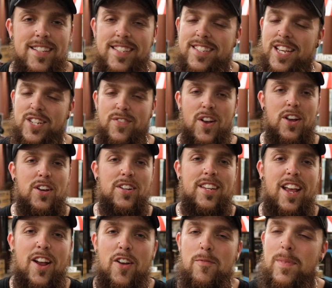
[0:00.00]
He takes very good
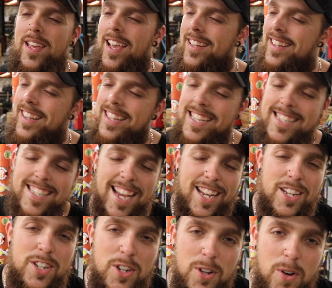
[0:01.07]
care of me, and the least I
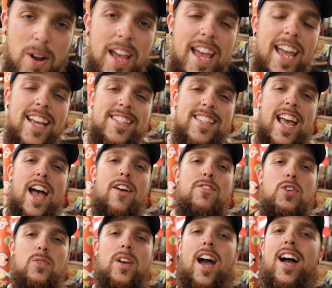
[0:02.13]
can do is have
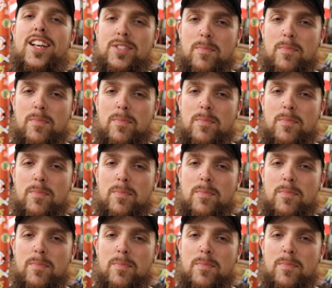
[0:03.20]
you guys,